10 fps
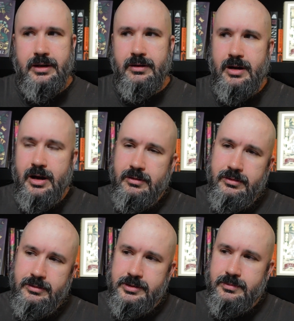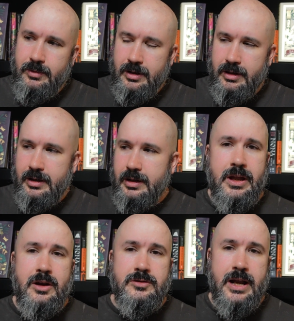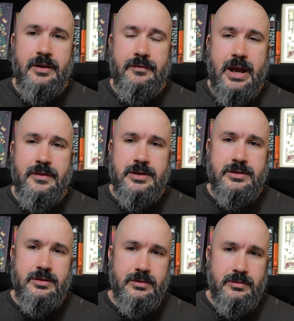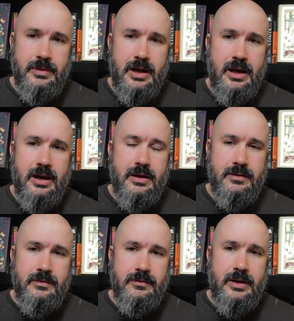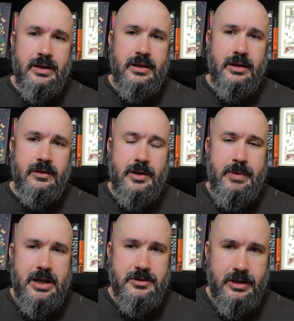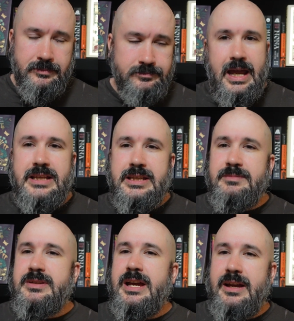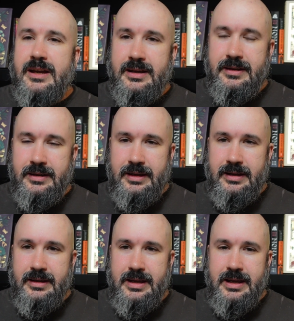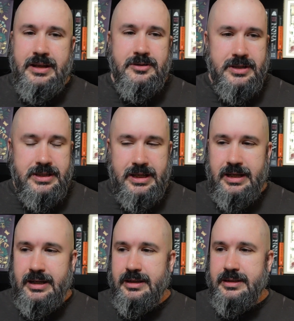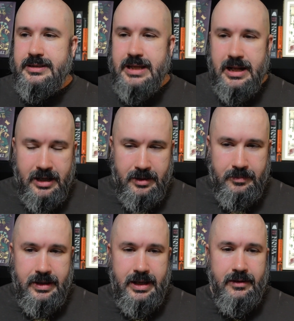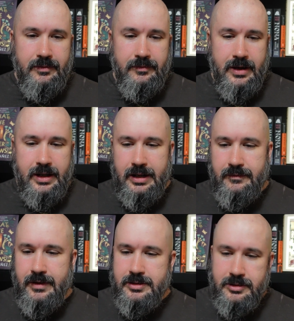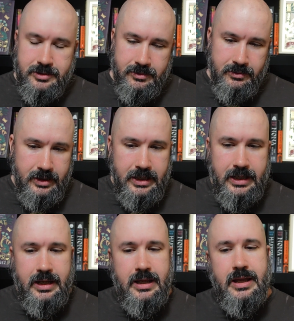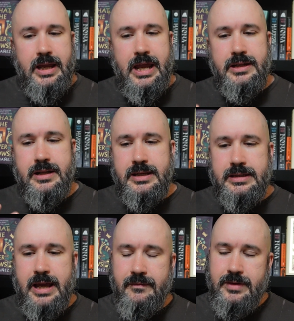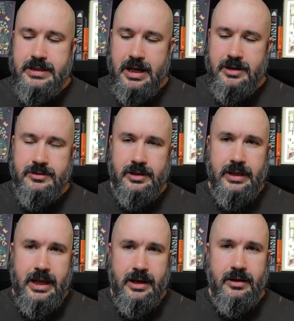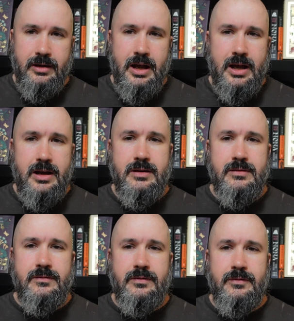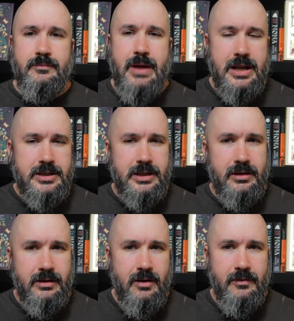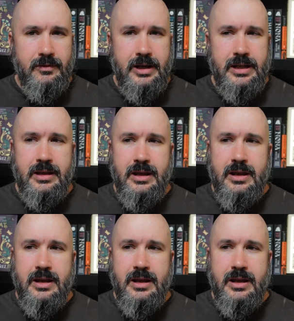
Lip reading: her uncle's work. They're trying to find the tomb of Cleopatra. It seems like a interesting setup and a fun adventure story. It does have this extra layer of magic over it,